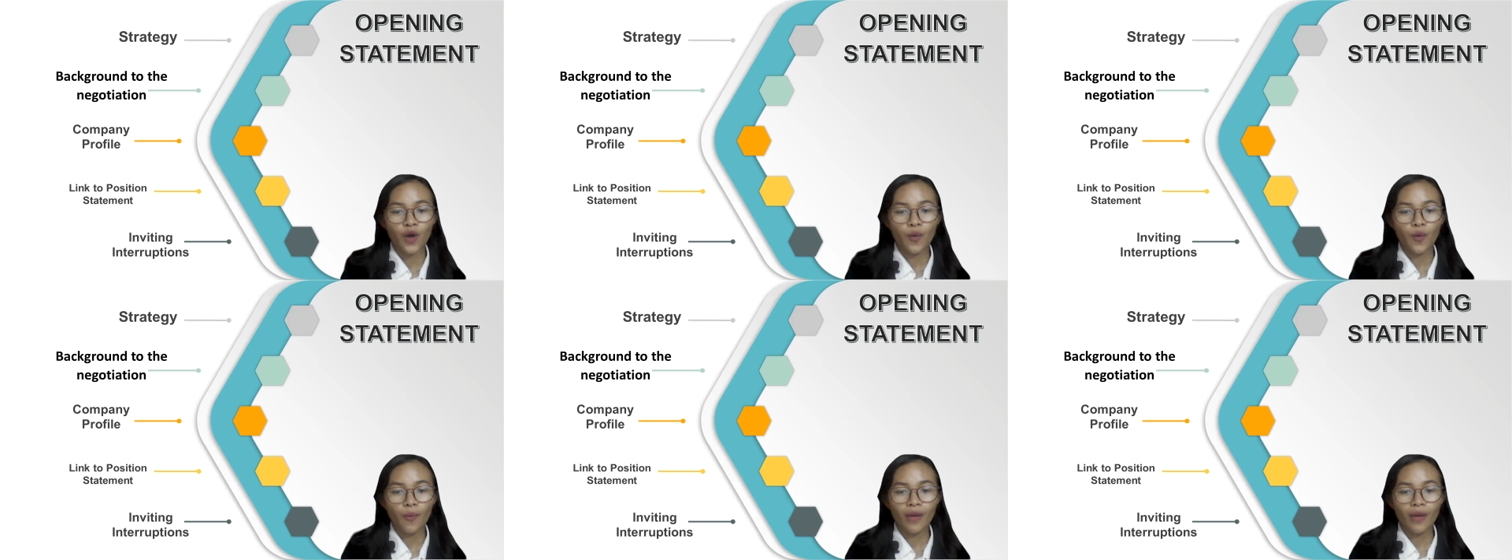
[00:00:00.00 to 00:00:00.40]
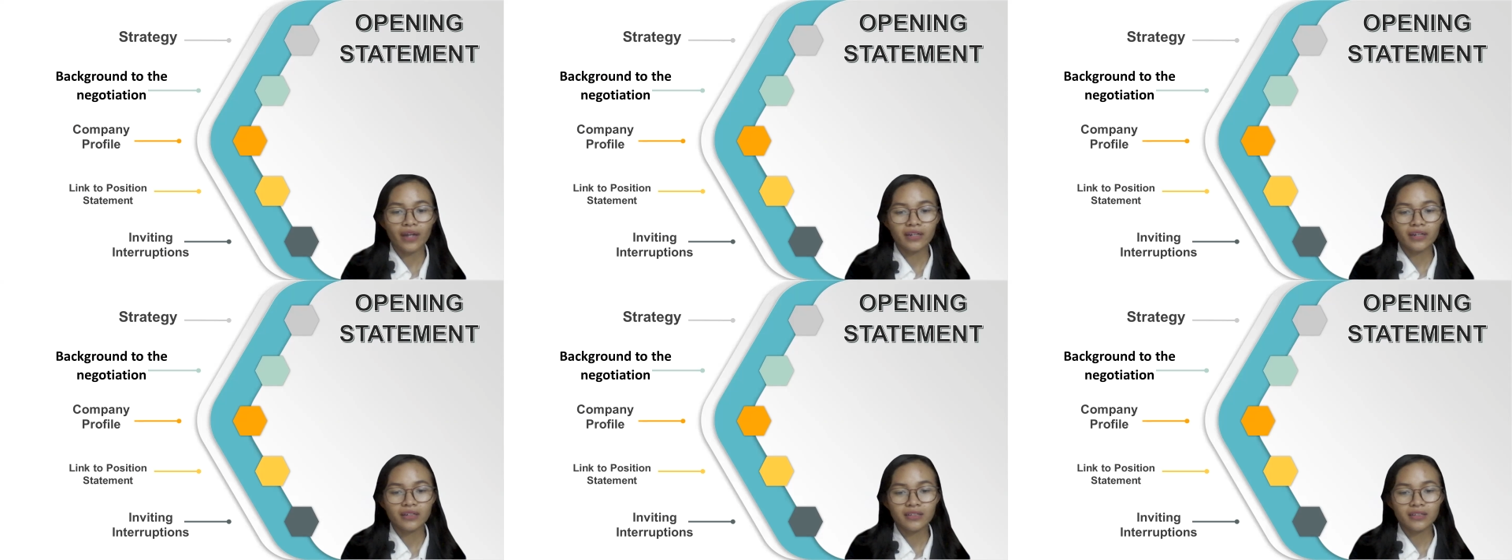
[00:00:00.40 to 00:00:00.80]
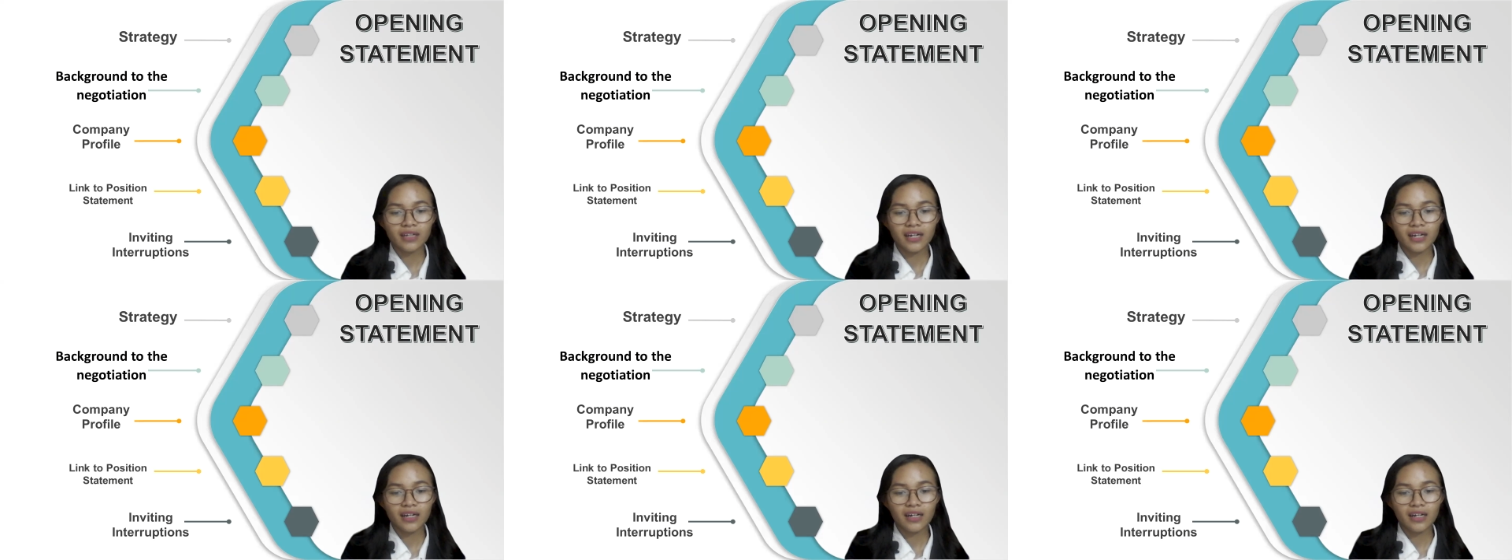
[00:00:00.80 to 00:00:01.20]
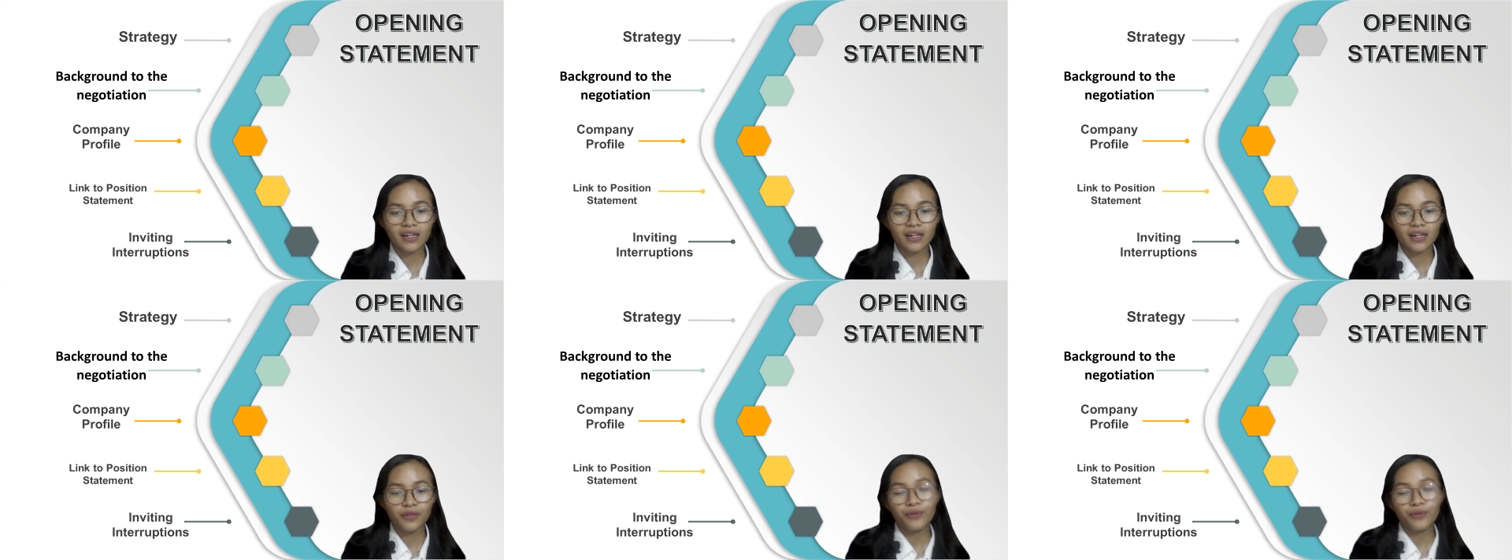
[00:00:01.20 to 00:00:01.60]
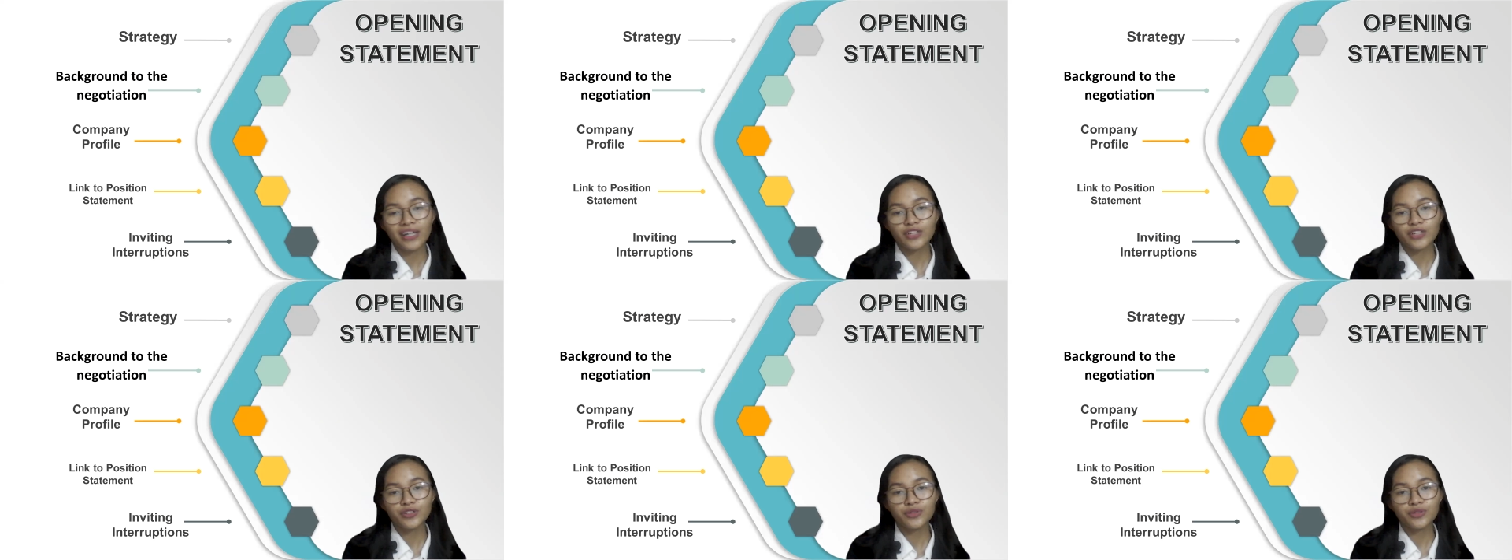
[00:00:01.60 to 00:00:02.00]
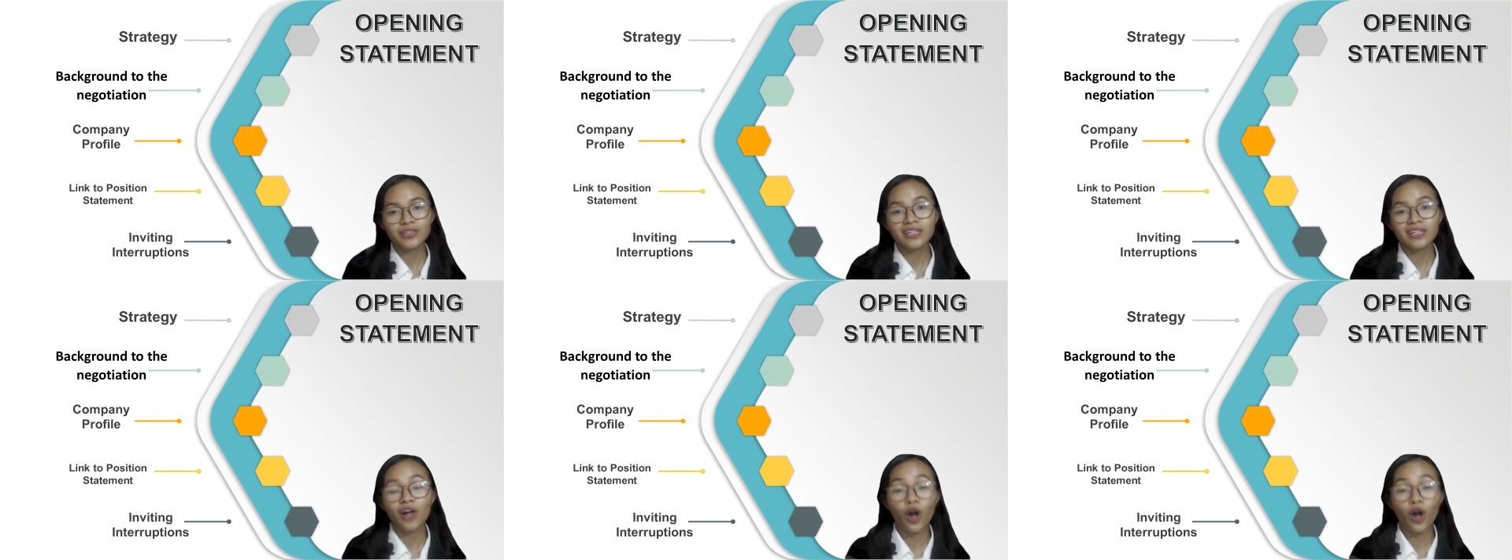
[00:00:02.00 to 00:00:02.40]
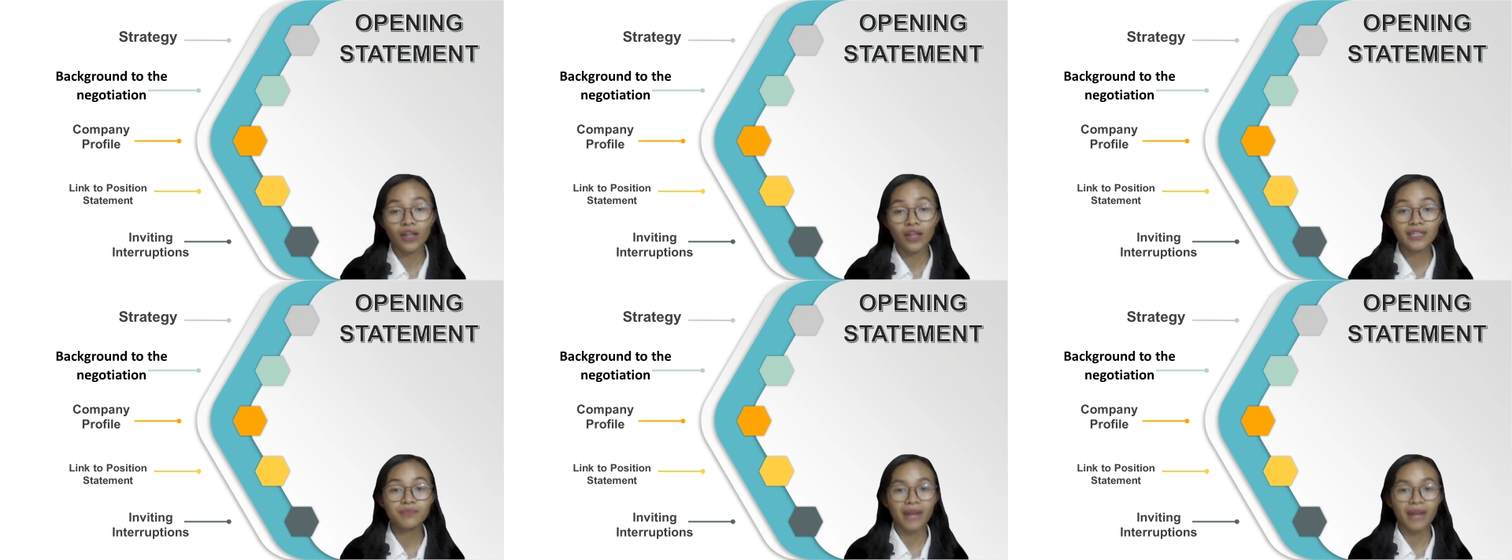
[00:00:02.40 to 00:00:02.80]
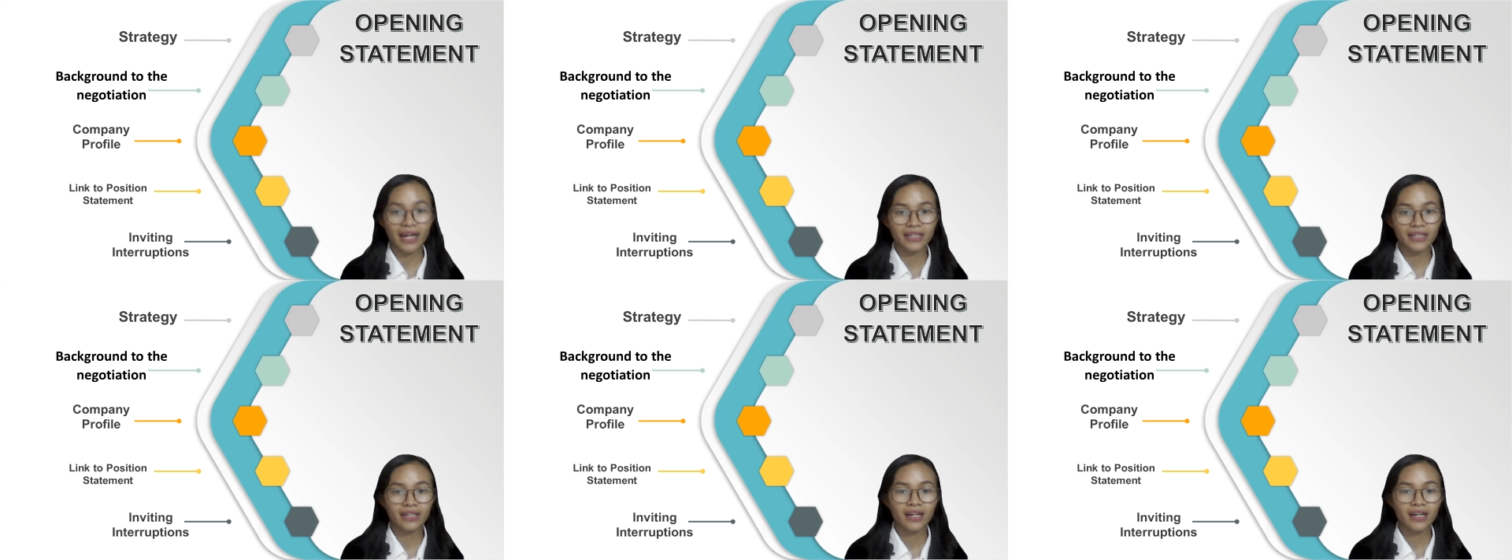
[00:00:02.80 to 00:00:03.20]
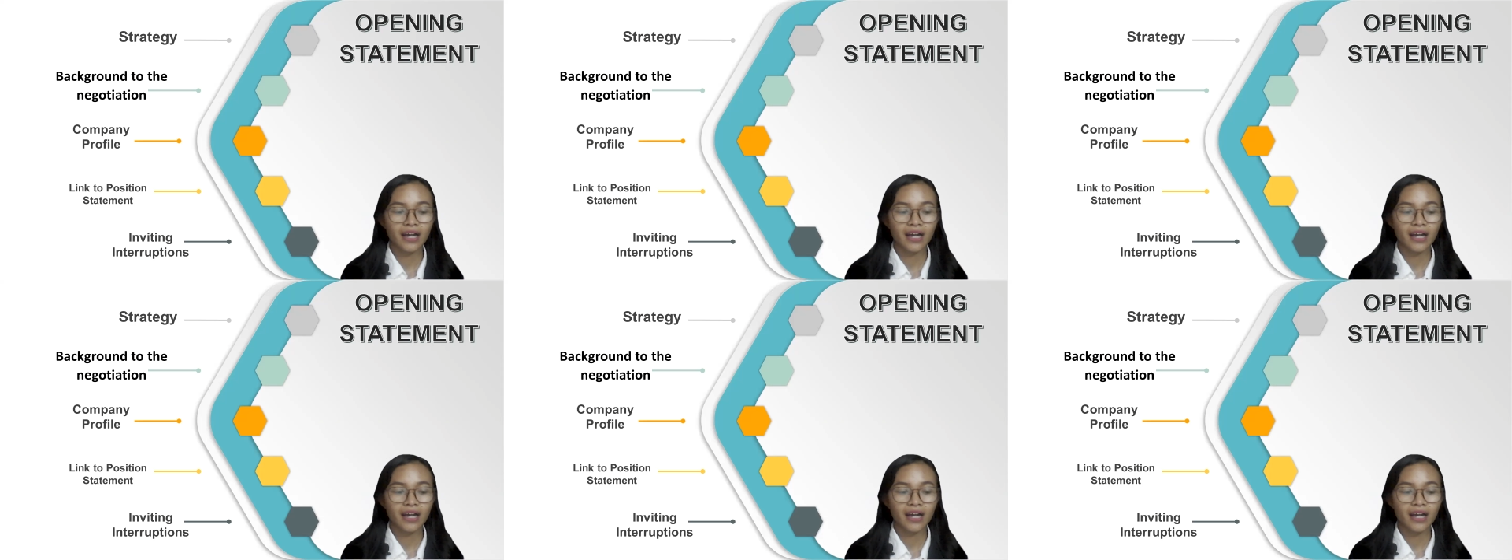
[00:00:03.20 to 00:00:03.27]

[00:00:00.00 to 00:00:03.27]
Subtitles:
When you do the holding back,